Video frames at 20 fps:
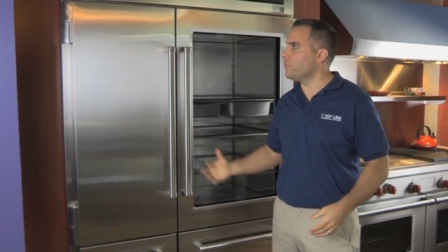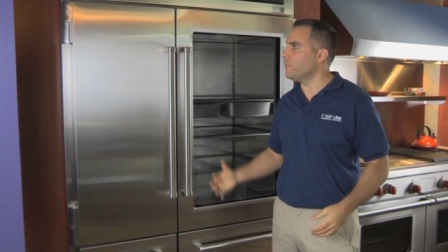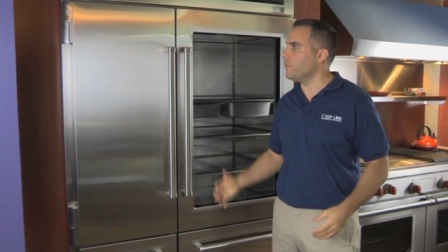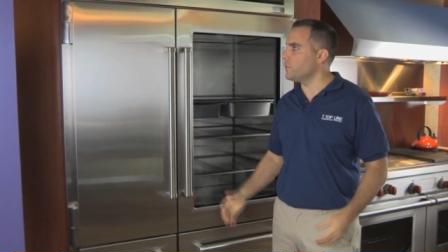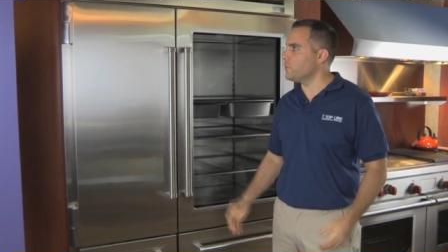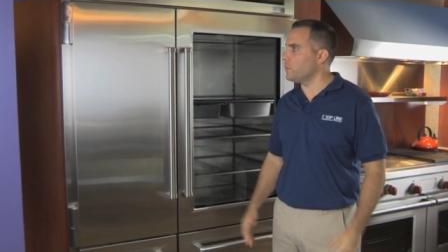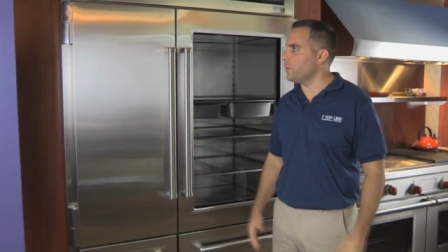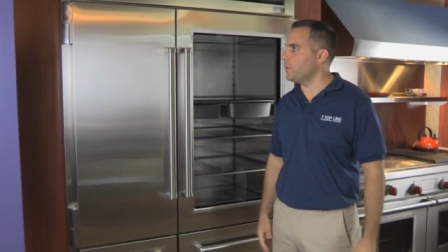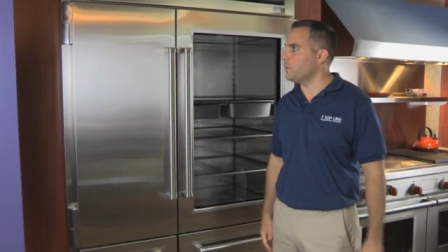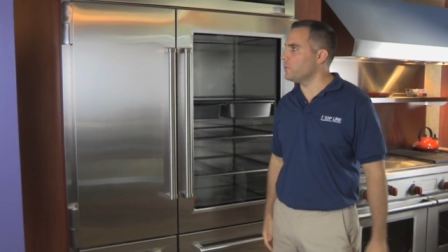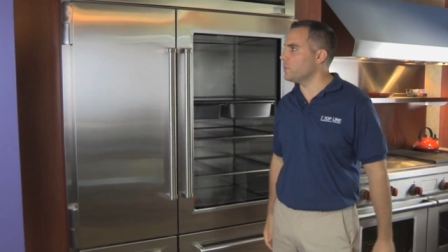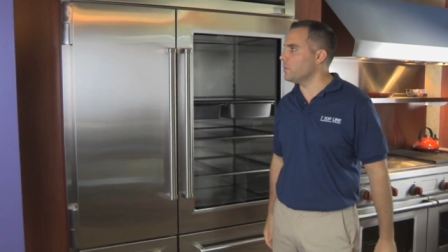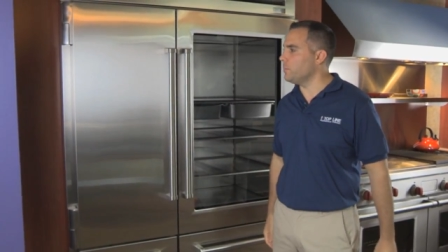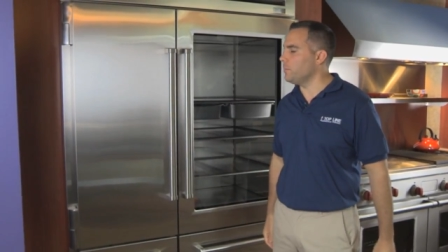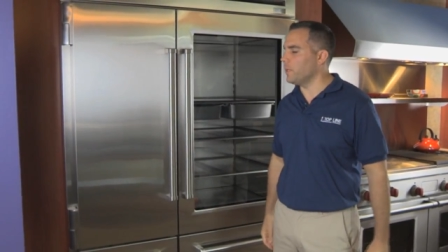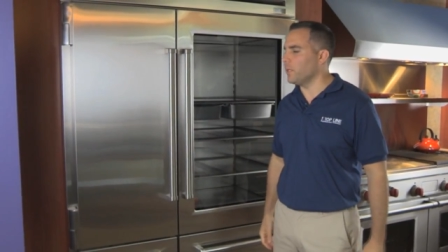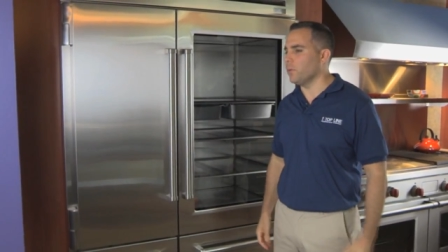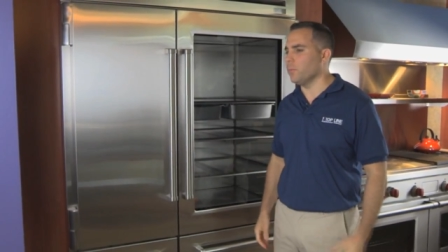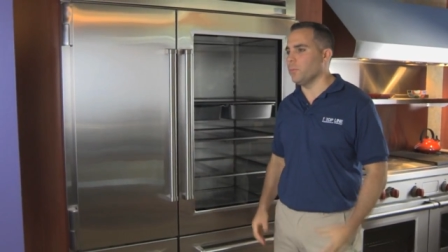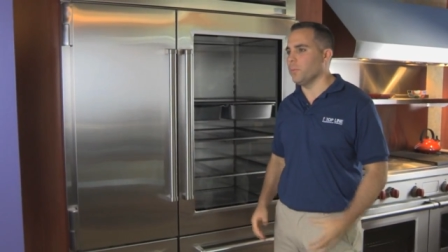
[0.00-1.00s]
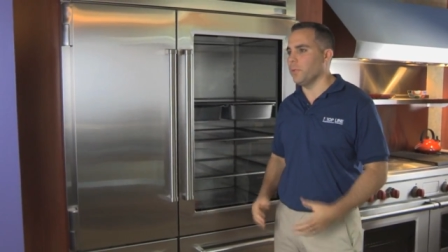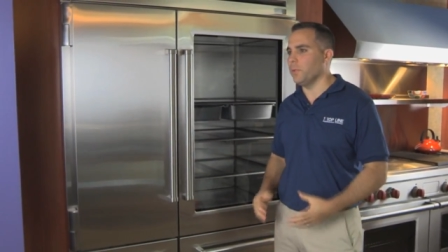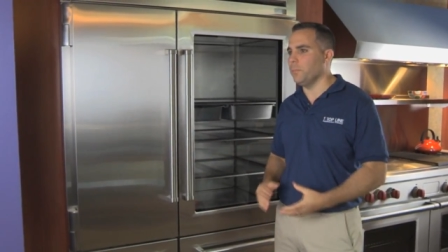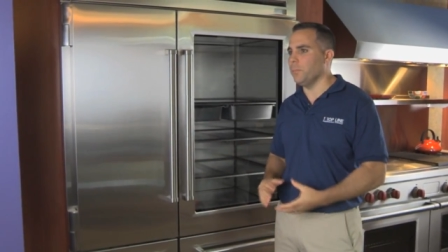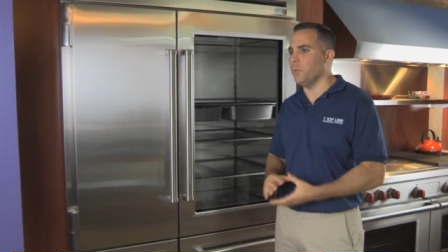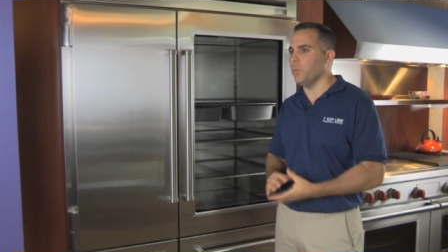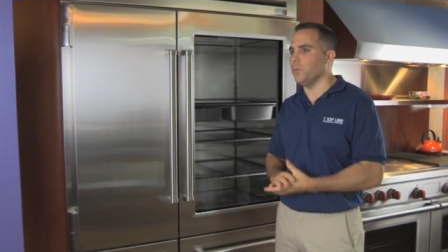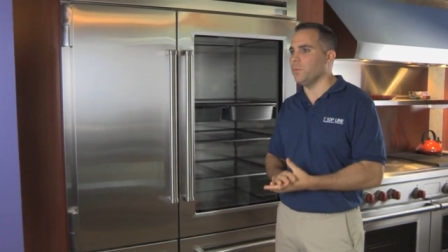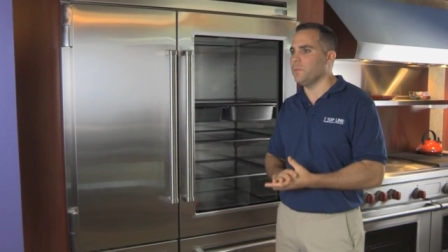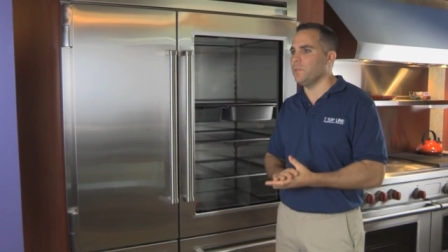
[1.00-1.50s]
refrigerator is going to make a really
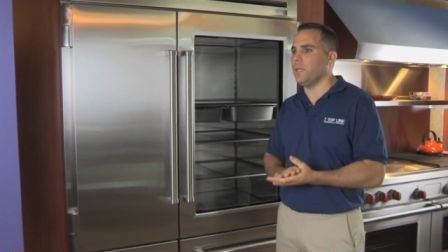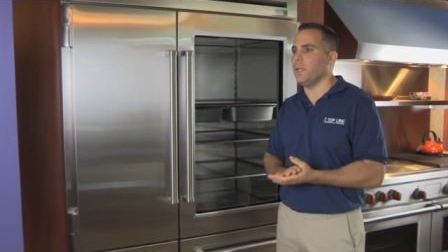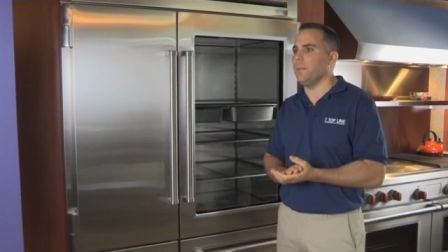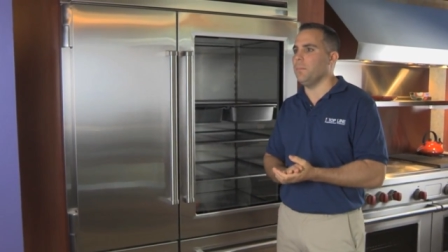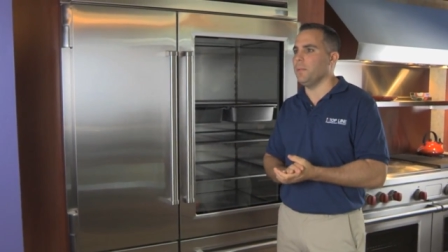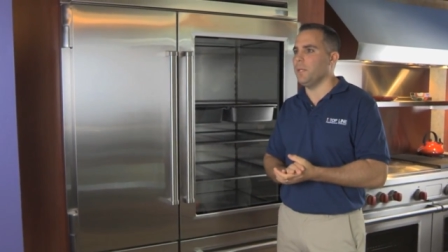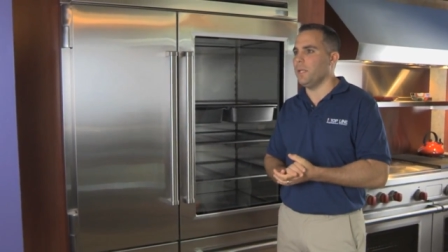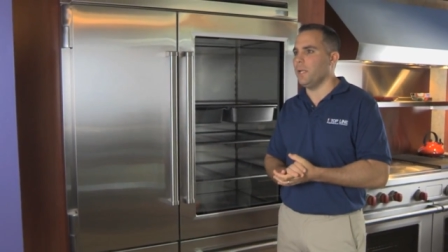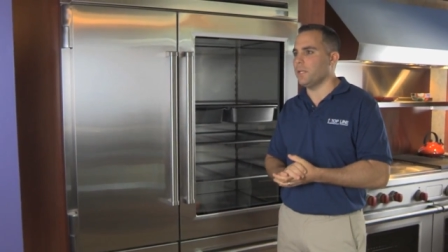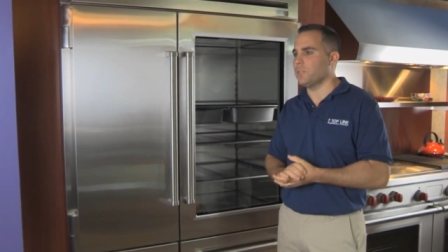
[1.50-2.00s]
bold statement.